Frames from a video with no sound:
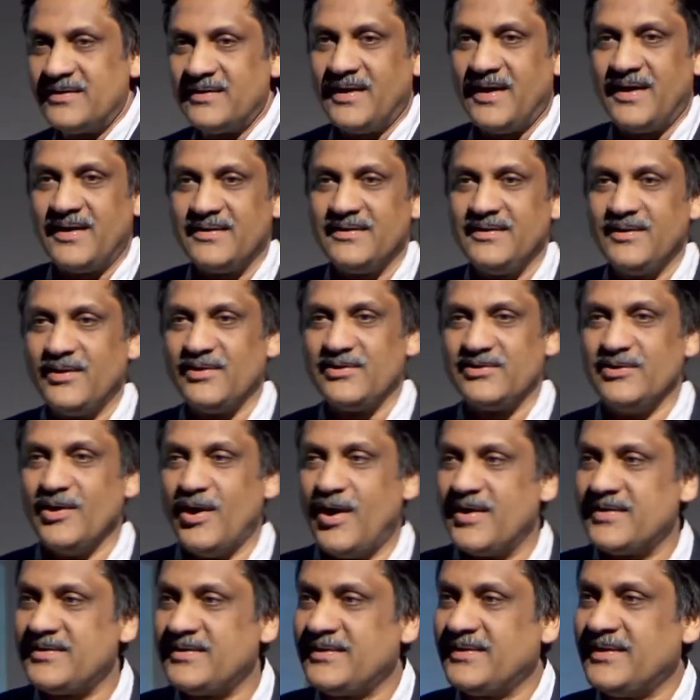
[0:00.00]
you know, is
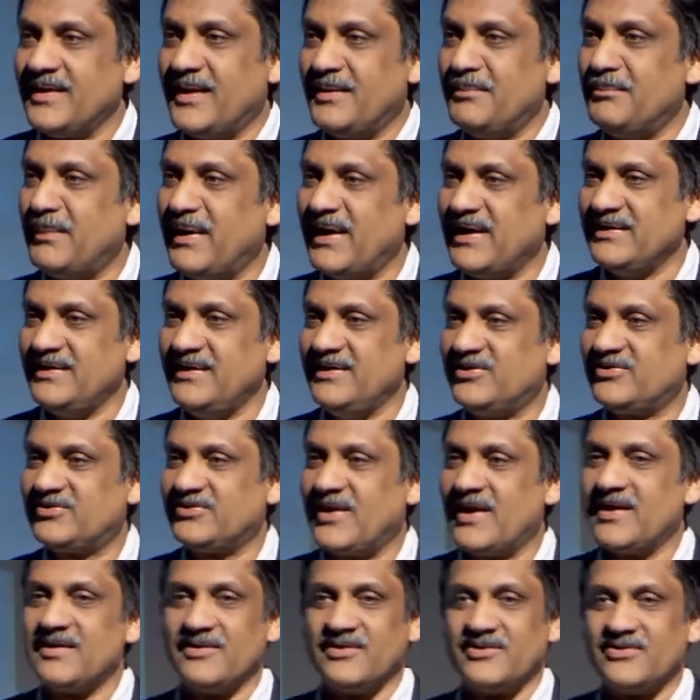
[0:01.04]
not Miley
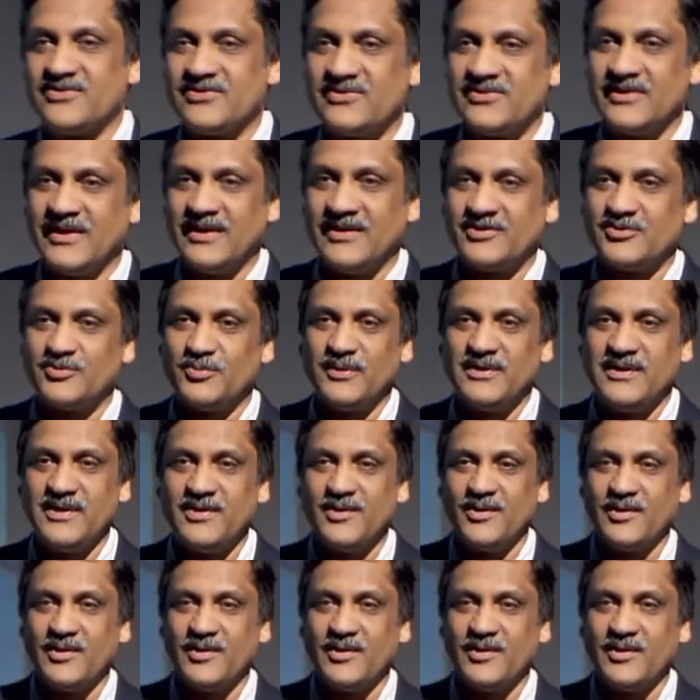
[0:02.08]
Cyrus swinging